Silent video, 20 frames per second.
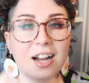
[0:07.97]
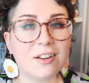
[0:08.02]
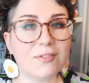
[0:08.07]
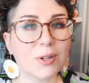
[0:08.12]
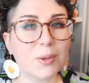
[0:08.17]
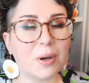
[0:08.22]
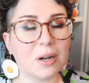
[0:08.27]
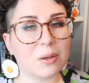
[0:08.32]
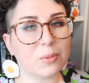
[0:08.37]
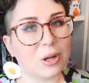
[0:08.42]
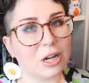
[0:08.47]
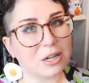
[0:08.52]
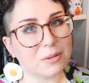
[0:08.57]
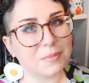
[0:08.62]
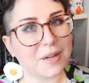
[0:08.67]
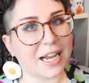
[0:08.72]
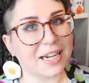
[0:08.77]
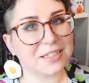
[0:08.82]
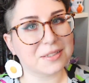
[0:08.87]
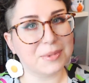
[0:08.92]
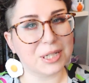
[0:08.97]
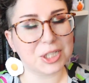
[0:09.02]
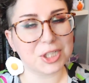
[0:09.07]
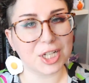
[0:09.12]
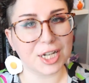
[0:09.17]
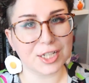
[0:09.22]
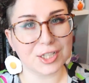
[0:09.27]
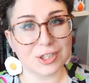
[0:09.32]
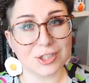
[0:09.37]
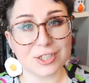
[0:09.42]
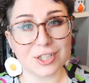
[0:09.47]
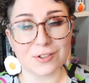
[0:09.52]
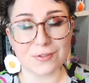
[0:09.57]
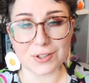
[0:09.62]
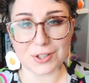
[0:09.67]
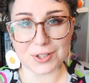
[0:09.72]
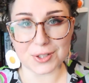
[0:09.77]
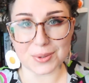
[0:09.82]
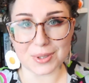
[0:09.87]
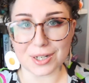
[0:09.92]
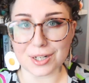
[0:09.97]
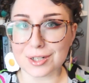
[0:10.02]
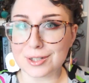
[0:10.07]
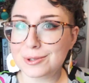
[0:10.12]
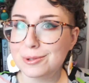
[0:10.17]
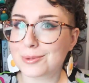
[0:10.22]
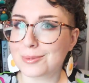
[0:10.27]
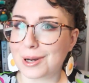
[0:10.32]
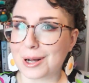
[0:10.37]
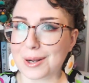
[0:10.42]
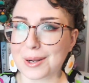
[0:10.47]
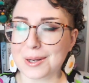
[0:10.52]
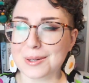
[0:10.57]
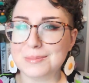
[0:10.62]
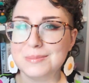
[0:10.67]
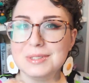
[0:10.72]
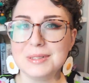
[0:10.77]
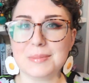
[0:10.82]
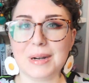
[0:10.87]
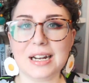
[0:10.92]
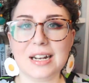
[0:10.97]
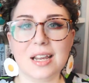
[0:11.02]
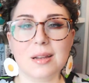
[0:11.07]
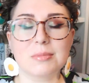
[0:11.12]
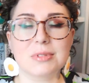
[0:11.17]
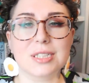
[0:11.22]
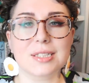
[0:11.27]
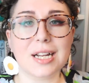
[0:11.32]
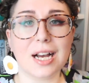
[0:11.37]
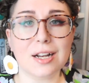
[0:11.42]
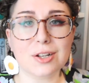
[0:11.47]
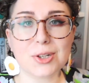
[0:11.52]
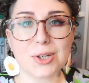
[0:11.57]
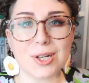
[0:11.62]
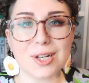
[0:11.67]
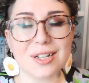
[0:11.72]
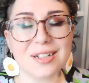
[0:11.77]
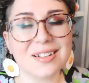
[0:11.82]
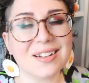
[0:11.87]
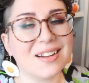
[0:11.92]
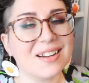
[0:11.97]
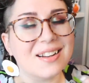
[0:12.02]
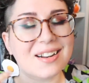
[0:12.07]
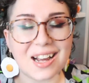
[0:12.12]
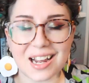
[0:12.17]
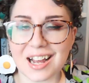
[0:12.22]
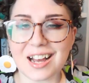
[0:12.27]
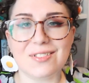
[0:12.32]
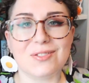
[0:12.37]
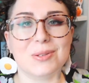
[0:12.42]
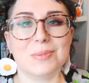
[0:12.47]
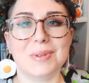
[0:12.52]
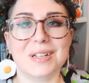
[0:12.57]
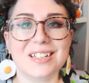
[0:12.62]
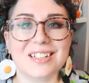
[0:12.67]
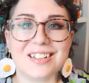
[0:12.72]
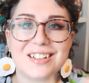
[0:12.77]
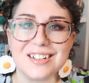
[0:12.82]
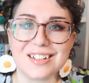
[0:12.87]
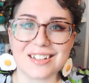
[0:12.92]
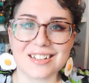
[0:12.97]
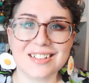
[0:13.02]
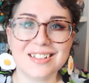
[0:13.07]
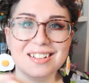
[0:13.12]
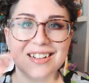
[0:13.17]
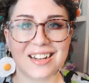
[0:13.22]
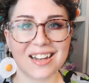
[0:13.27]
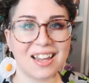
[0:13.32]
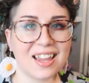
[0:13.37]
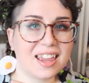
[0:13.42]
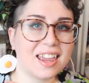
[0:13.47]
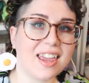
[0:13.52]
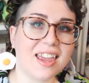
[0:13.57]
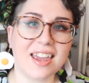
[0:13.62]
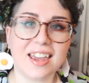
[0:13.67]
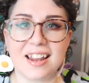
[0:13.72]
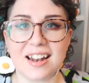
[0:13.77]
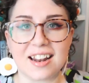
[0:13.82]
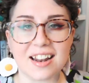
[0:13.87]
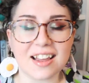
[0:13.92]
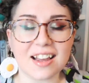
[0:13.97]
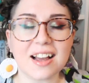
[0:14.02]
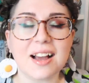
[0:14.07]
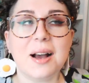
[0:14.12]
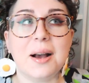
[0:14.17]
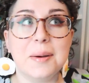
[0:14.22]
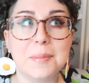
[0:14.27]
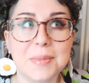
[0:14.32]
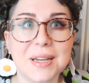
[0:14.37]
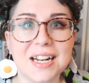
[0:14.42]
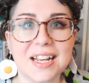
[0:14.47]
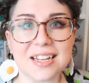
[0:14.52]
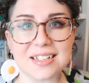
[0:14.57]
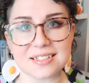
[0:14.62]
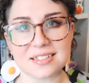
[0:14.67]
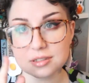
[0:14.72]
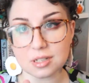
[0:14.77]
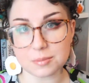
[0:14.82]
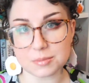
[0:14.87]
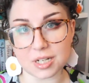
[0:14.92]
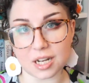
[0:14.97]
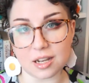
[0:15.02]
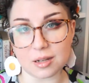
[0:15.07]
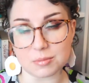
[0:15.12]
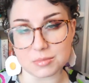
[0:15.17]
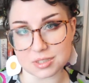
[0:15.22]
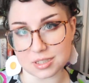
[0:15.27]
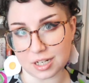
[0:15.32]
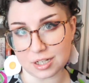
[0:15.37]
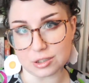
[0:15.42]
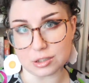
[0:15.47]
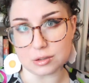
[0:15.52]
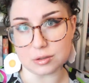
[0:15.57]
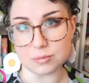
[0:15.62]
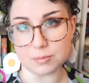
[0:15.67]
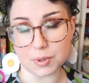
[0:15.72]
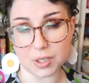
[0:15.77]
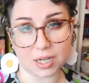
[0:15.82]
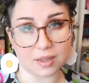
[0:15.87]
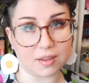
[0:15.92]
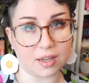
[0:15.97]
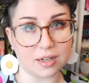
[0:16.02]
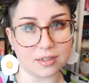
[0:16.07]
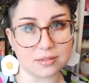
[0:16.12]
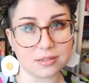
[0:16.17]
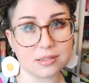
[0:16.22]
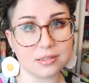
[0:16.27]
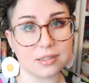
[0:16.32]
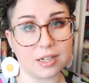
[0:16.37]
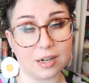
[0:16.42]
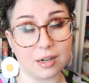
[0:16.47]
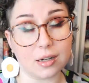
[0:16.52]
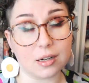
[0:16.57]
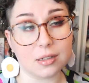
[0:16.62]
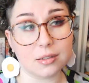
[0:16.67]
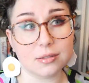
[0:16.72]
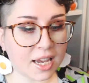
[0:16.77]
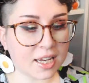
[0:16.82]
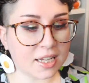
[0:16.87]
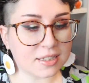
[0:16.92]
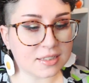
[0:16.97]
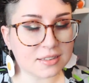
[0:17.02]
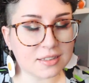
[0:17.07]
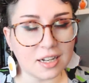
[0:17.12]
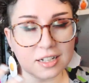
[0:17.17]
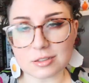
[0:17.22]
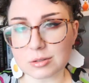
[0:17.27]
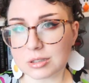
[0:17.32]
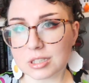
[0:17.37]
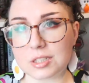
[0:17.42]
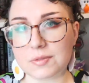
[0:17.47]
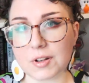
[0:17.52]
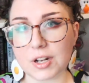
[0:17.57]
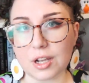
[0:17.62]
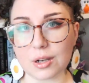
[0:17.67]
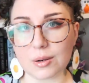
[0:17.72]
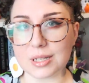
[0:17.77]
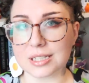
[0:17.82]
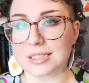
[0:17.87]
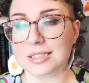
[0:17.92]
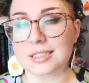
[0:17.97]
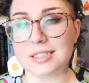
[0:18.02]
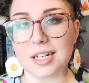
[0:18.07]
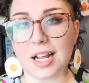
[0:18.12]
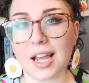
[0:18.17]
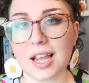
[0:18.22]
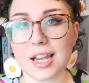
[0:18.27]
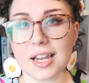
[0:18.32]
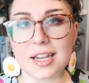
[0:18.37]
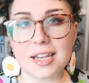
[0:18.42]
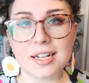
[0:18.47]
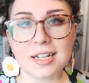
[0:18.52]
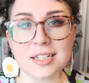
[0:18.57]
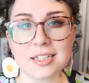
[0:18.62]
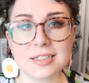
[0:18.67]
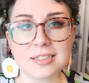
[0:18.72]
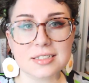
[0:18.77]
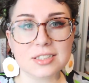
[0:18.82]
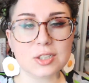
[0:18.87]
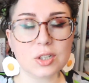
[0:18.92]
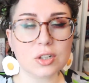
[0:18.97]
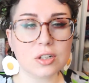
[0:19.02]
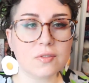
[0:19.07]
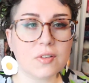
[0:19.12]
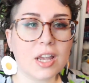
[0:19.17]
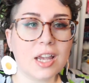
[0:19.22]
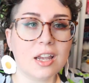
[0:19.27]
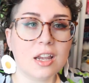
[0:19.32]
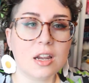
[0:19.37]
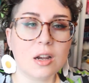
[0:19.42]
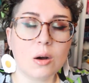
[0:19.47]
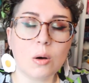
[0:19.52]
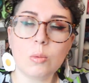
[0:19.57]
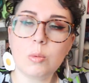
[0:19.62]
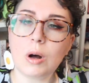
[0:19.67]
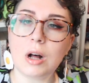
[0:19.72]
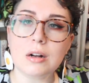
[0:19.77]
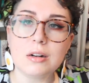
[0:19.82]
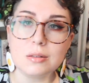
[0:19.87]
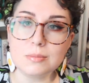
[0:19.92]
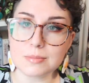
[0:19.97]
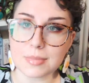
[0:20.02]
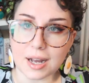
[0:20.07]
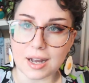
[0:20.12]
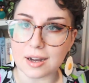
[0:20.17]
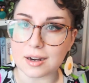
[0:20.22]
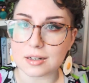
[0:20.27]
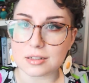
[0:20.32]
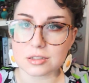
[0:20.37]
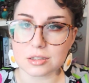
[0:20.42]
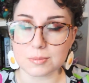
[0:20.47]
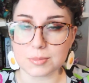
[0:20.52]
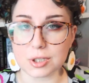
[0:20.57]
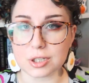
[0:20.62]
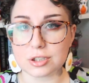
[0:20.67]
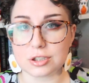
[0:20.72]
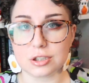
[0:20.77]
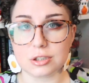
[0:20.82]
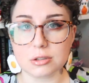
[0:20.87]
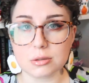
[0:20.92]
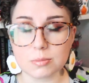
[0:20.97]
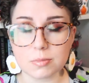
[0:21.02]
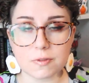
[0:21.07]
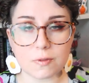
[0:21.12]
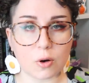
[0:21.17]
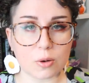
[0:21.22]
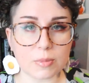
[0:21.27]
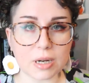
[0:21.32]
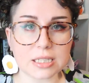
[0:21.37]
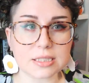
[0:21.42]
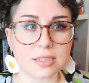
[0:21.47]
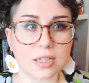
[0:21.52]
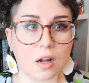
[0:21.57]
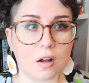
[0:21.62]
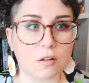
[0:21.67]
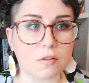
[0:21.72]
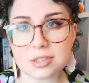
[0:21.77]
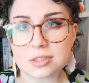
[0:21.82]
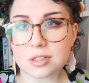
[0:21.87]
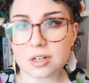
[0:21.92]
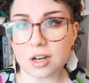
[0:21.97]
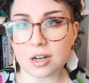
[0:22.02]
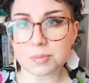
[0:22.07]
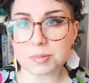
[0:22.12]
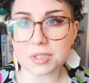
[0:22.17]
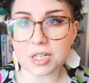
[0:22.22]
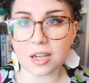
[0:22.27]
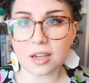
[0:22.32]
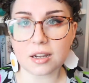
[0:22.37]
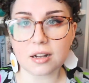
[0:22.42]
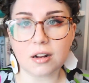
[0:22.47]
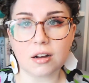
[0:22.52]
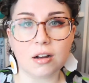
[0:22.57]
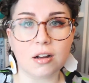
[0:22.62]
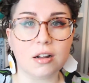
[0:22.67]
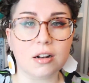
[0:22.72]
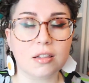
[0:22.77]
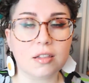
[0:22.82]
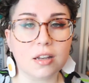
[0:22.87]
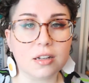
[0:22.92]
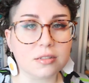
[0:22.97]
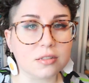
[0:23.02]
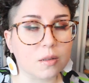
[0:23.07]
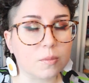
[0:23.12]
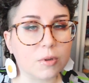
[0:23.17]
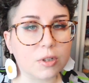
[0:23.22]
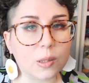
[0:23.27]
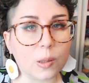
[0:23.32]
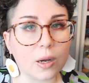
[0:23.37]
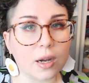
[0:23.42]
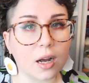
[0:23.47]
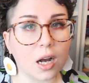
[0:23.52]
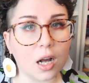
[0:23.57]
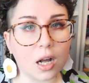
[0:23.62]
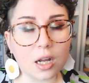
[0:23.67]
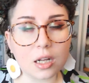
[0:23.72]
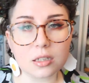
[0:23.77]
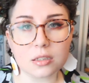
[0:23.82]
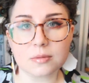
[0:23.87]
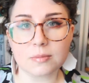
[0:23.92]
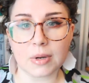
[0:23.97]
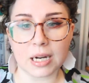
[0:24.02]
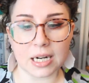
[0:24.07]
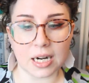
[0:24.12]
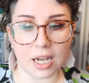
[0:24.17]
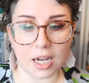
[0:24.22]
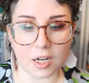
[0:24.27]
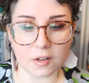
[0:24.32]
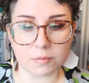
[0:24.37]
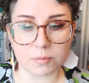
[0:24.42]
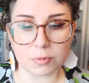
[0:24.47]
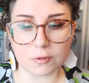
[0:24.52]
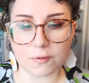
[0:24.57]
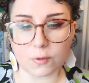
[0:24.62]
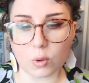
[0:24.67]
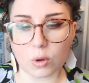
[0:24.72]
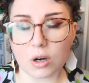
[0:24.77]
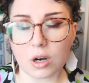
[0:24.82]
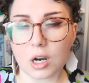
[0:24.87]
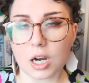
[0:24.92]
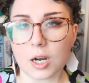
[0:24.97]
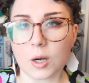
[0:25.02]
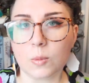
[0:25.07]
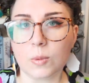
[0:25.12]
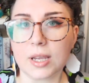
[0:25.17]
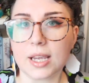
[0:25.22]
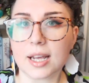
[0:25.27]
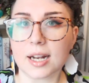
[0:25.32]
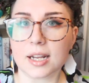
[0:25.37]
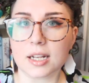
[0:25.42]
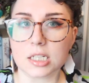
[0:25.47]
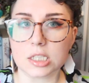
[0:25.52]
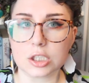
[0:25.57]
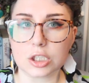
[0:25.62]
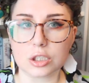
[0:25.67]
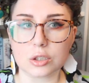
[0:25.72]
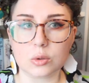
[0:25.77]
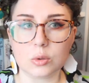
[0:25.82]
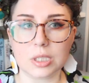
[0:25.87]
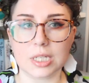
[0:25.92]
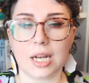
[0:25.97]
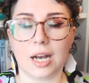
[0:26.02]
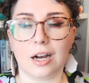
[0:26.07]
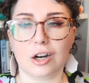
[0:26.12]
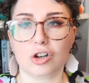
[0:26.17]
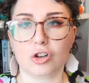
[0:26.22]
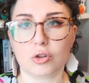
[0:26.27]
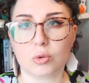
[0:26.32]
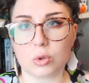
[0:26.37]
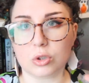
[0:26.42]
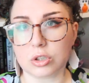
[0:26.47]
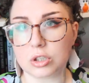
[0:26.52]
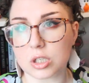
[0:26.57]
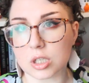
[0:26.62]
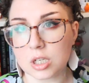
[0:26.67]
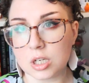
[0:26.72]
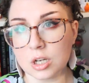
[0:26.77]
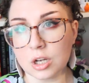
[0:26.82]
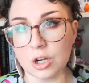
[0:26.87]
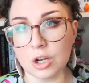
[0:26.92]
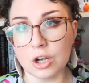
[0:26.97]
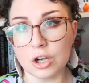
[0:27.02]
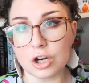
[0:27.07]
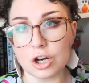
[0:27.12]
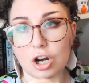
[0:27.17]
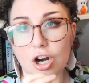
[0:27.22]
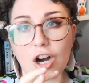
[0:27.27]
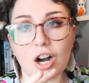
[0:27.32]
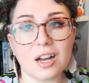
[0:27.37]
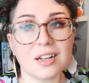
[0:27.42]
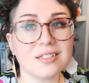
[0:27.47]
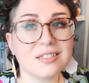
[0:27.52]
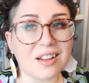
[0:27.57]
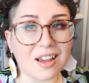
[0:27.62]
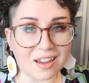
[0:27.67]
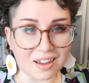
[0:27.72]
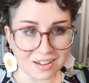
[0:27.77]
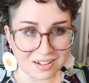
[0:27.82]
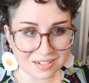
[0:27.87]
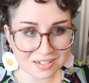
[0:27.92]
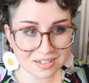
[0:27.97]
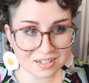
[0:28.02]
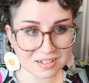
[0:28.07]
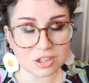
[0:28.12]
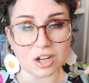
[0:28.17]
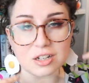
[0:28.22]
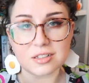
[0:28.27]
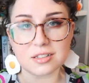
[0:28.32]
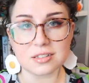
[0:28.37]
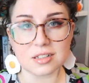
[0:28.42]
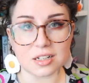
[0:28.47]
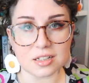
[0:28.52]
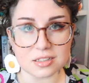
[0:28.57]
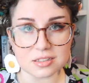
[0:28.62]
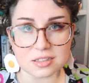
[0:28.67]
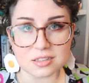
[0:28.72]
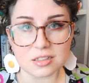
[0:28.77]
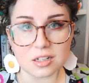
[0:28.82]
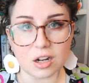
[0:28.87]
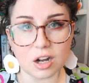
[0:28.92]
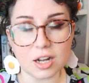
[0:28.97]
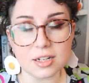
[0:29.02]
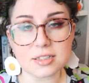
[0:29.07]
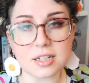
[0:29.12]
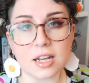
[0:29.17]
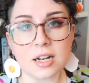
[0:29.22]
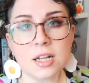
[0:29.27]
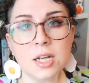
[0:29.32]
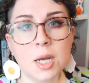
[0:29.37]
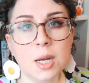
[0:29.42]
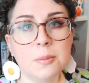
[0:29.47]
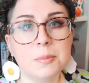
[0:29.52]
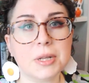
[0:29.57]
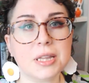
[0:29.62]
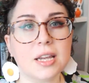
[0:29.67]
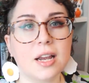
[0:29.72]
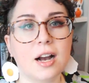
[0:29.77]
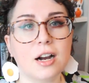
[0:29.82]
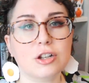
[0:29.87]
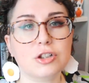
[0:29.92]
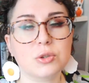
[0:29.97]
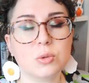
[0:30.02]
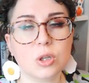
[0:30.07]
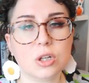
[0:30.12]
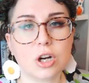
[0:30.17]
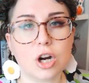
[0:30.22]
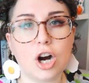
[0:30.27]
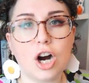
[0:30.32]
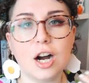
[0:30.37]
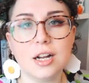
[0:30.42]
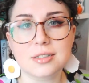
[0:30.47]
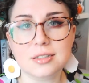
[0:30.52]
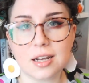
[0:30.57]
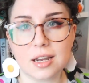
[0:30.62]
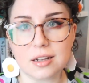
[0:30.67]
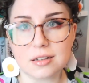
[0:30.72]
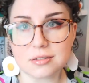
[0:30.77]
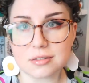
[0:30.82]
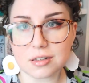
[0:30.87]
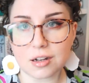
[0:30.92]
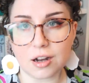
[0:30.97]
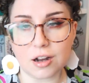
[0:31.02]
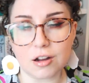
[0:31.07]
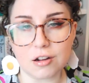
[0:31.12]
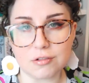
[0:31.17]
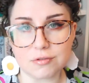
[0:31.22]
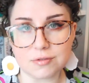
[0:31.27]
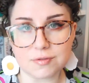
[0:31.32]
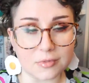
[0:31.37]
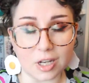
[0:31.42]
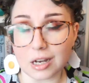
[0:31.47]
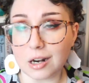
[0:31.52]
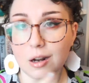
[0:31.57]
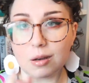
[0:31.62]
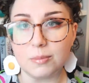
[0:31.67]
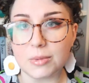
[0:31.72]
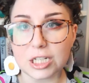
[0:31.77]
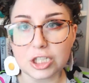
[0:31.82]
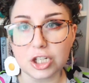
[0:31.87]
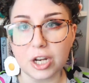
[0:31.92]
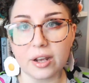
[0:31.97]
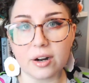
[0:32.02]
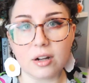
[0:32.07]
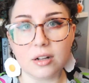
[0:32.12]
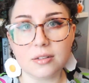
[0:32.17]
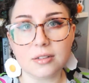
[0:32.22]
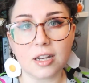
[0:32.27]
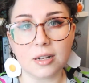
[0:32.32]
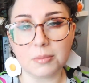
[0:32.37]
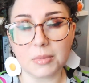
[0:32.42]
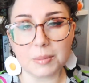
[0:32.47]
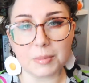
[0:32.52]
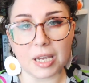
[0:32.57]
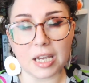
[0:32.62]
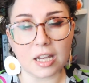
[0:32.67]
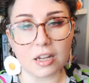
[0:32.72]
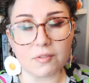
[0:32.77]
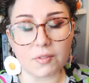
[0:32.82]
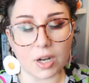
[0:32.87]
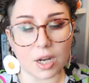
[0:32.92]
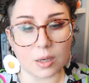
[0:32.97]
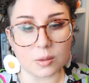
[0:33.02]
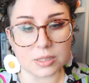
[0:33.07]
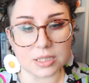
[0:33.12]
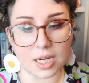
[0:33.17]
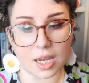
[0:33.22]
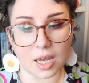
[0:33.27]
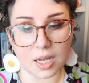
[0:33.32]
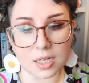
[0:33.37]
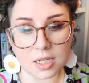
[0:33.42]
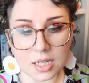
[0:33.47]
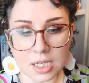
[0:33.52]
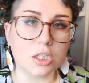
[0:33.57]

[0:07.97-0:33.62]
Hi everyone, welcome back to my channel. If you're new here, welcome. My name's Natasha and I haven't been here in a minute. Sometimes I do book things here. And that's what this video is today. It is sort of a welcome back to BookTube for myself. Just an update on things that have been going on, my life, before we get into the actual content. Not to say this isn't content, but the actual content of my channel and me making videos again.